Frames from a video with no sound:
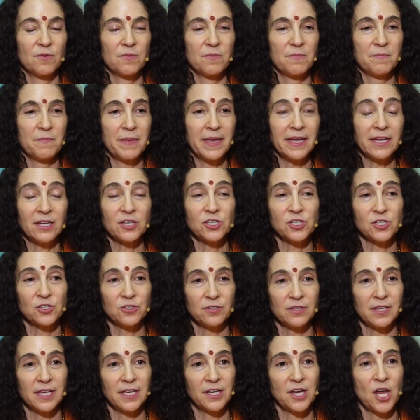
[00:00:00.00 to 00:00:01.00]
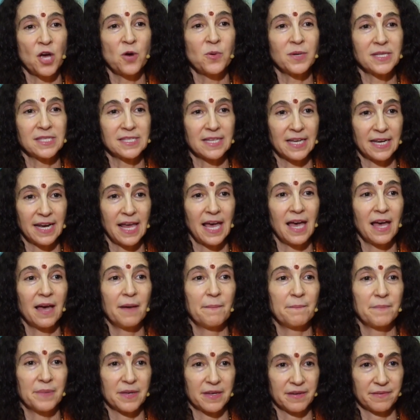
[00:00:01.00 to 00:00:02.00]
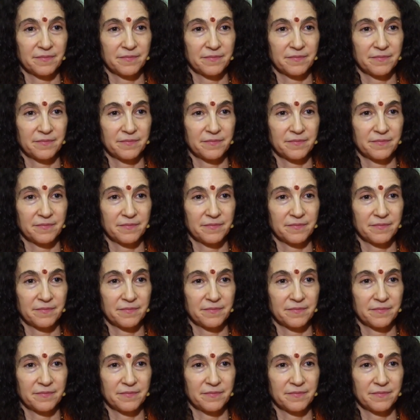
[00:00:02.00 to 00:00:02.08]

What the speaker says: make sure they know it's going to happen.